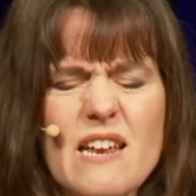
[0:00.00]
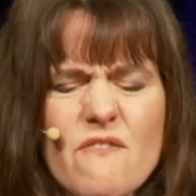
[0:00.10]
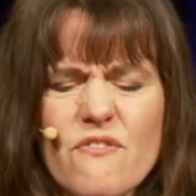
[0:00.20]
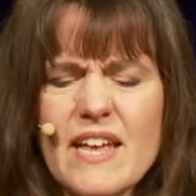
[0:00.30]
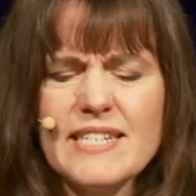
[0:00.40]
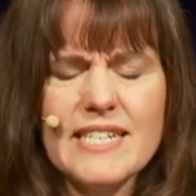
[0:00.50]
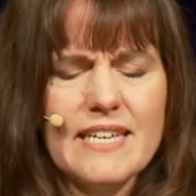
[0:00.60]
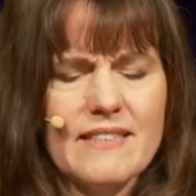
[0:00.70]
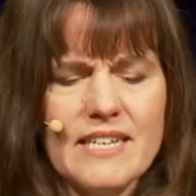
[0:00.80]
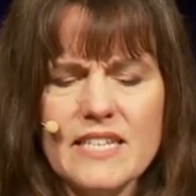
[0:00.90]

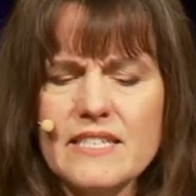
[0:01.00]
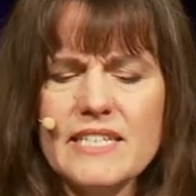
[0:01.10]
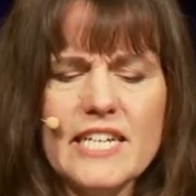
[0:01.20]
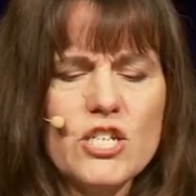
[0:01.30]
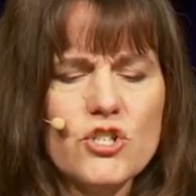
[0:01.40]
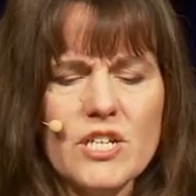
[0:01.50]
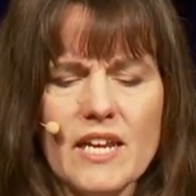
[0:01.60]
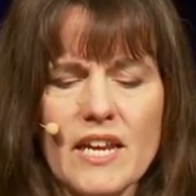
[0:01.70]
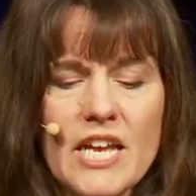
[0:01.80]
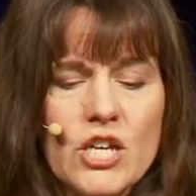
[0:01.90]
inventing things,
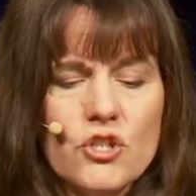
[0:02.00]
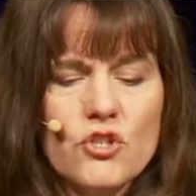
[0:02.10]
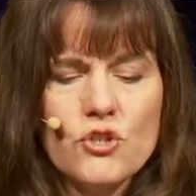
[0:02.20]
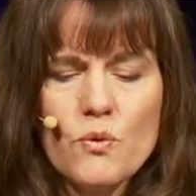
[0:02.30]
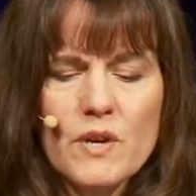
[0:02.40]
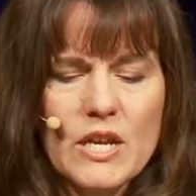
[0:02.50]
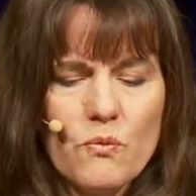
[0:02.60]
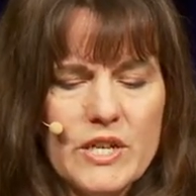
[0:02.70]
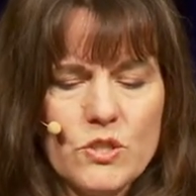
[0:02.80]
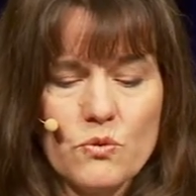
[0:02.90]
teaching, stewarding
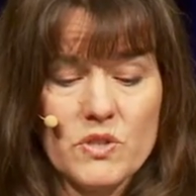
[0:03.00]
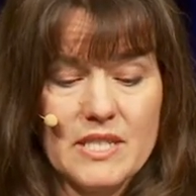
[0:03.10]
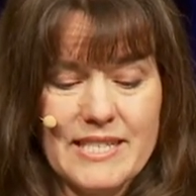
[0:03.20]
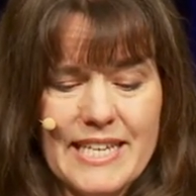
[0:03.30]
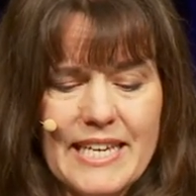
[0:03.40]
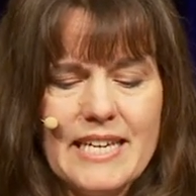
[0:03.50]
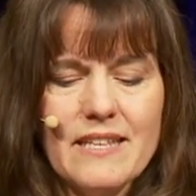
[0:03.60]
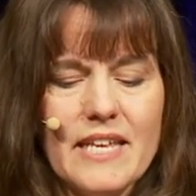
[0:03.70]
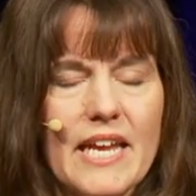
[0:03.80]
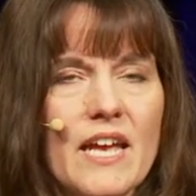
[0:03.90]
resources,
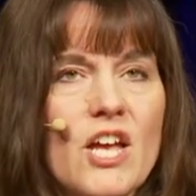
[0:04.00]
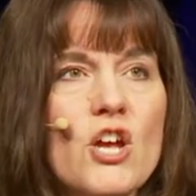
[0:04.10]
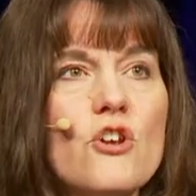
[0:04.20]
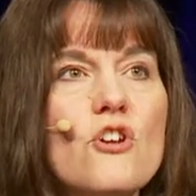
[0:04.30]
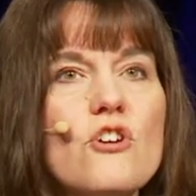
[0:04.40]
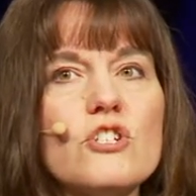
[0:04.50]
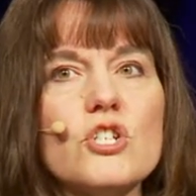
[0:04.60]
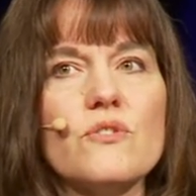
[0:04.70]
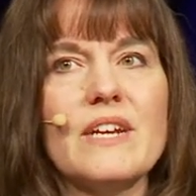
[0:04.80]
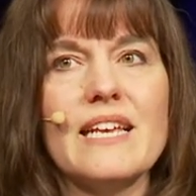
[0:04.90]
healing,
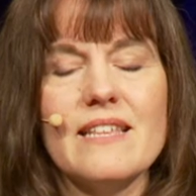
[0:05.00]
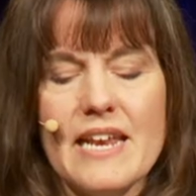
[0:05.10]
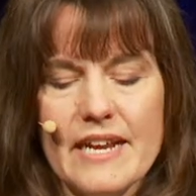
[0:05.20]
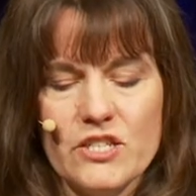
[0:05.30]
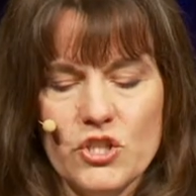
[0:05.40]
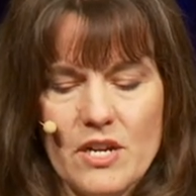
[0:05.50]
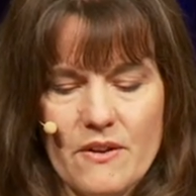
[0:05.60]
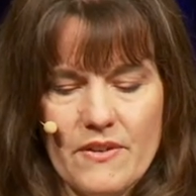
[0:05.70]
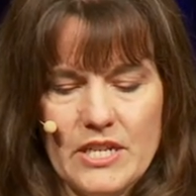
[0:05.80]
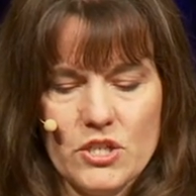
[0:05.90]
nurturing the next
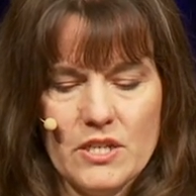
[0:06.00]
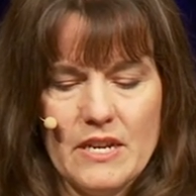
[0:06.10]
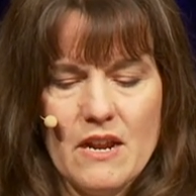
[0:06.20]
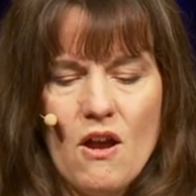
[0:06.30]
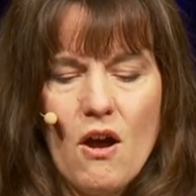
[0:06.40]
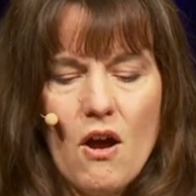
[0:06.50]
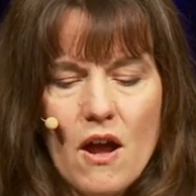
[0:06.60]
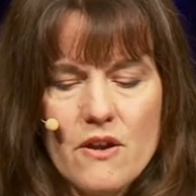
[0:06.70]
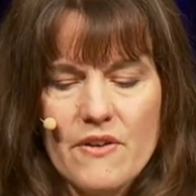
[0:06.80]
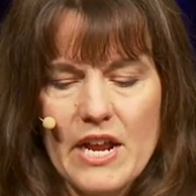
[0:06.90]
generation
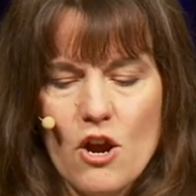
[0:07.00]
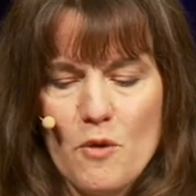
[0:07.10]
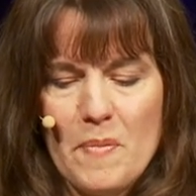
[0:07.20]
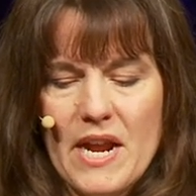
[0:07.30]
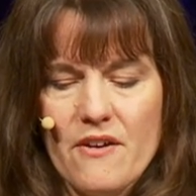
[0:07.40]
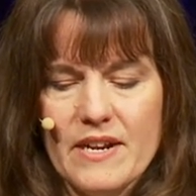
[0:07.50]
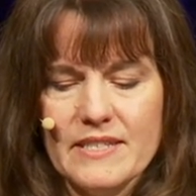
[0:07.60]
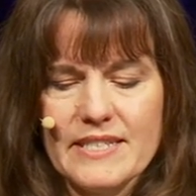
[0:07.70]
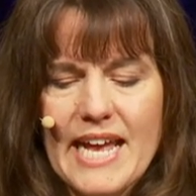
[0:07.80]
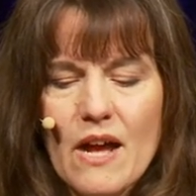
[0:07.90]
honoring our
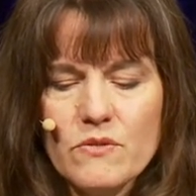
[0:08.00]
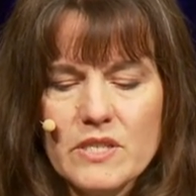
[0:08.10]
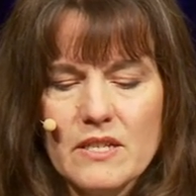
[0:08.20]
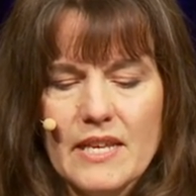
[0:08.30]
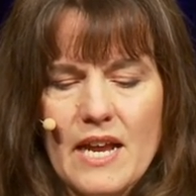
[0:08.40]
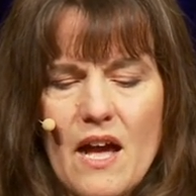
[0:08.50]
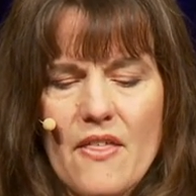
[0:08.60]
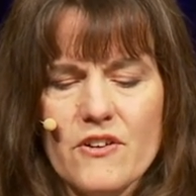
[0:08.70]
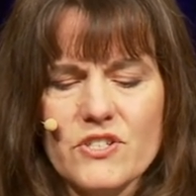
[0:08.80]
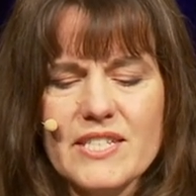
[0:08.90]
parents, counseling
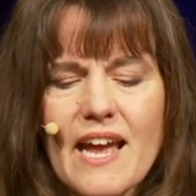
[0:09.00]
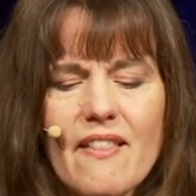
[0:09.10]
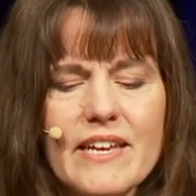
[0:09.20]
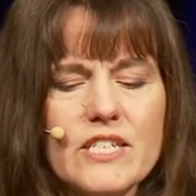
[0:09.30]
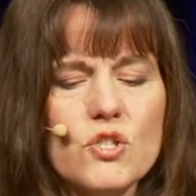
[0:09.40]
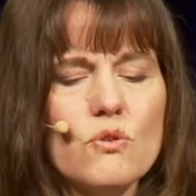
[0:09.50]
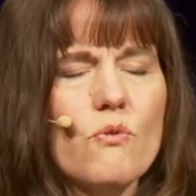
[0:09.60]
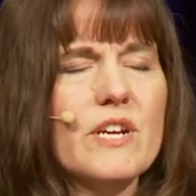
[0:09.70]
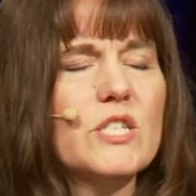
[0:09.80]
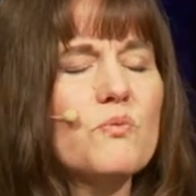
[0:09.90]
others, telling
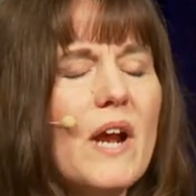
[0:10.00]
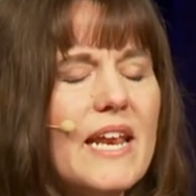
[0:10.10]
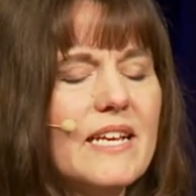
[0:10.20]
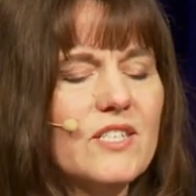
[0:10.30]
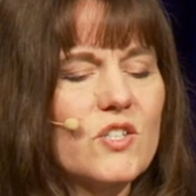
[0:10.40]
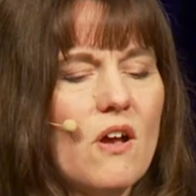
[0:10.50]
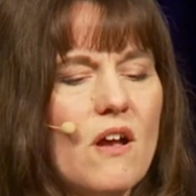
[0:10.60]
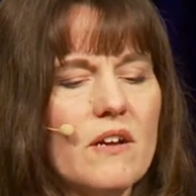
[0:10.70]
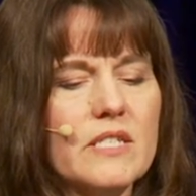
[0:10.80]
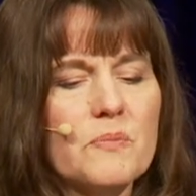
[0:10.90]
stories, writing
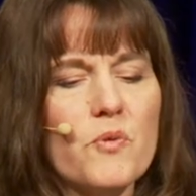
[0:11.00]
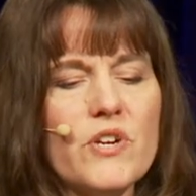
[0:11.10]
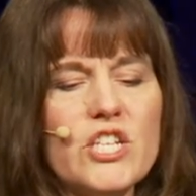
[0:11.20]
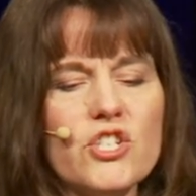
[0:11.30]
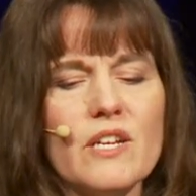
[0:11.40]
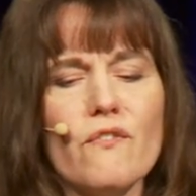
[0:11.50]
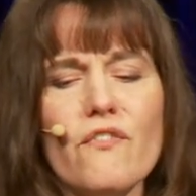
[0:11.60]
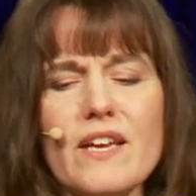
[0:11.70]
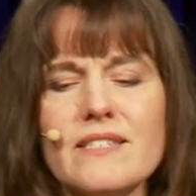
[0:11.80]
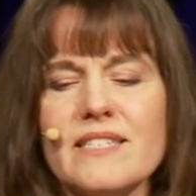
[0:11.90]
songs, preaching,
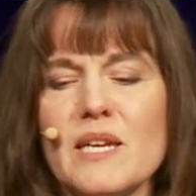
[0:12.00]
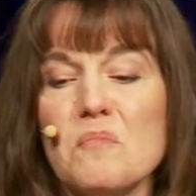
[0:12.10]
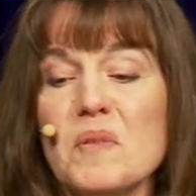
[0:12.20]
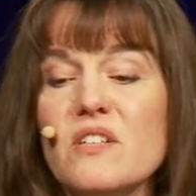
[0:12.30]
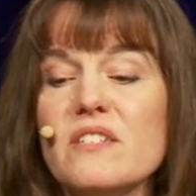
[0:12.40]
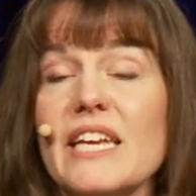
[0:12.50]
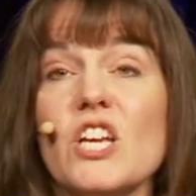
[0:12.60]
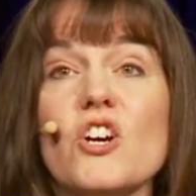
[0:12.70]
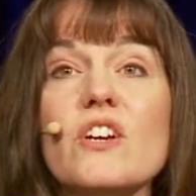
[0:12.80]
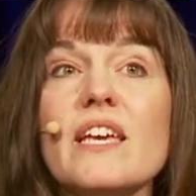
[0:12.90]
fixing, building,
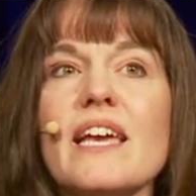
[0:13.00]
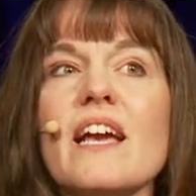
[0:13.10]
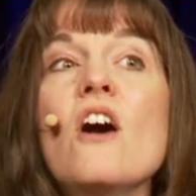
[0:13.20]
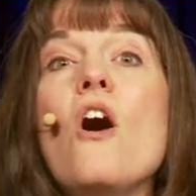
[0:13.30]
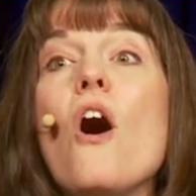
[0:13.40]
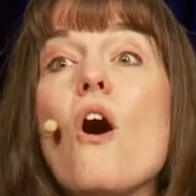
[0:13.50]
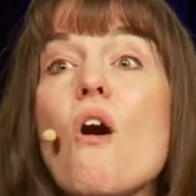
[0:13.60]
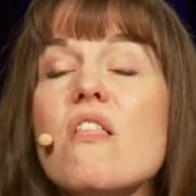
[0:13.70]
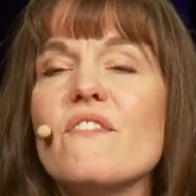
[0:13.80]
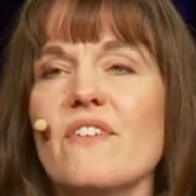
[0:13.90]
cooking,
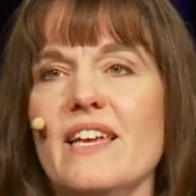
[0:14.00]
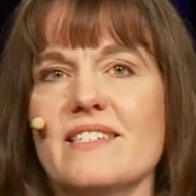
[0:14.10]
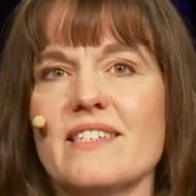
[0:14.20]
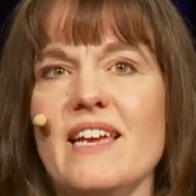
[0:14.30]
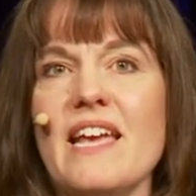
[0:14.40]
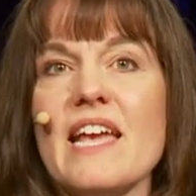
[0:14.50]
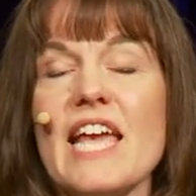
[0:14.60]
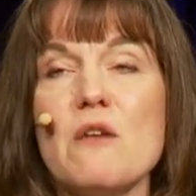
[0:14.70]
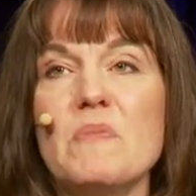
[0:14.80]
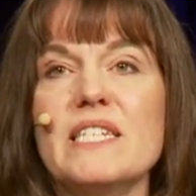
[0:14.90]
all of it
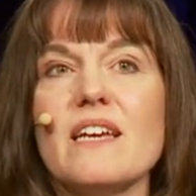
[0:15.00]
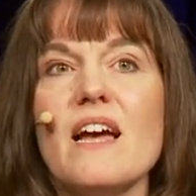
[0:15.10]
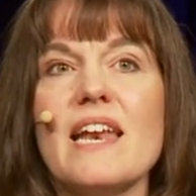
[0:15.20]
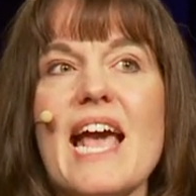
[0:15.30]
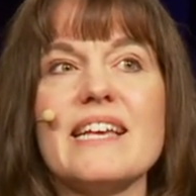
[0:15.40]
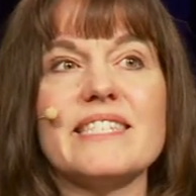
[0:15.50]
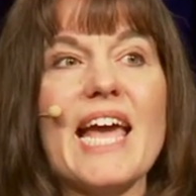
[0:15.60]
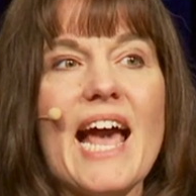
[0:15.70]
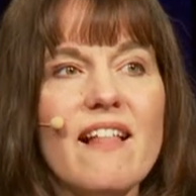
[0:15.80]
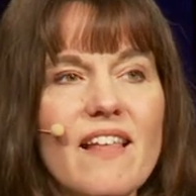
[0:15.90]
can be done as
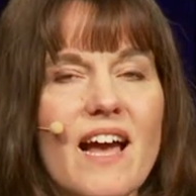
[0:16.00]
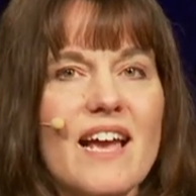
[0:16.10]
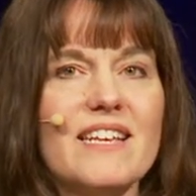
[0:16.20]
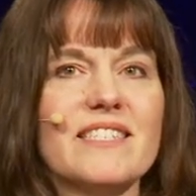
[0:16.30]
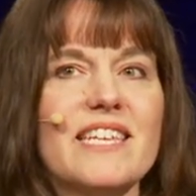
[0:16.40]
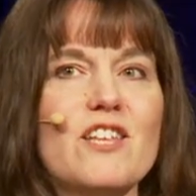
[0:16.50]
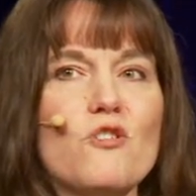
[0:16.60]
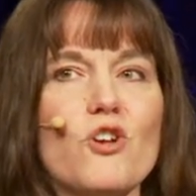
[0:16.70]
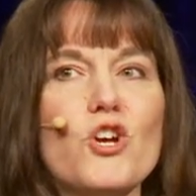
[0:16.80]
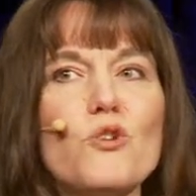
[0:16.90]
allies in
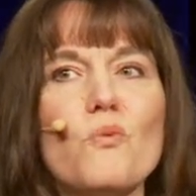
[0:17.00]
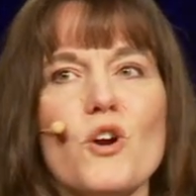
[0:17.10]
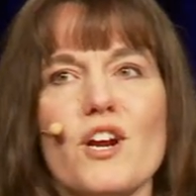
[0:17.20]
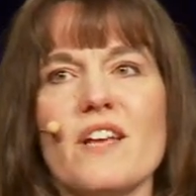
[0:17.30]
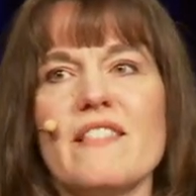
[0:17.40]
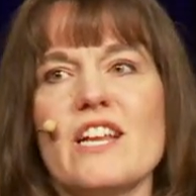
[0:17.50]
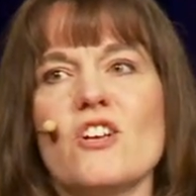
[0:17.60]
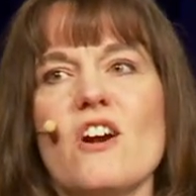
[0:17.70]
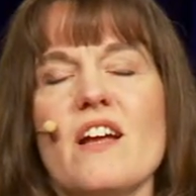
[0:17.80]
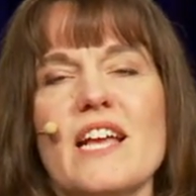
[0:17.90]
the good work that
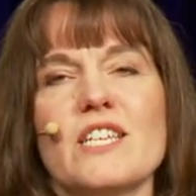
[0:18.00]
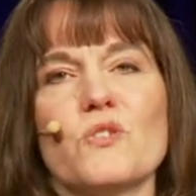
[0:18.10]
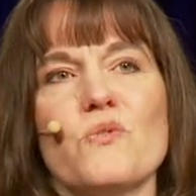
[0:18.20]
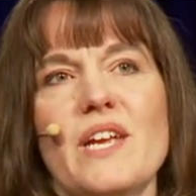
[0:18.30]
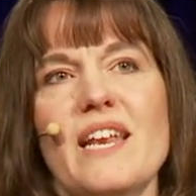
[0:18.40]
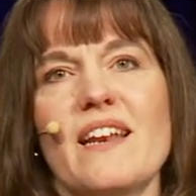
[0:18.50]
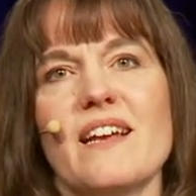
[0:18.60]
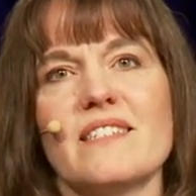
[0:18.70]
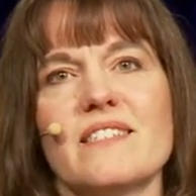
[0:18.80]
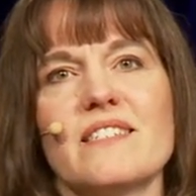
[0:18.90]
God has created
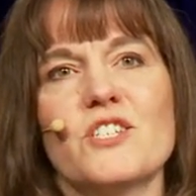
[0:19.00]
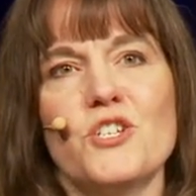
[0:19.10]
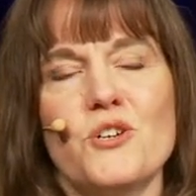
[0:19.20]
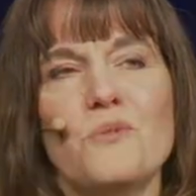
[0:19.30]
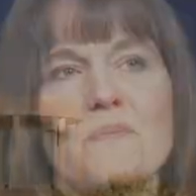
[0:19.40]
us to do.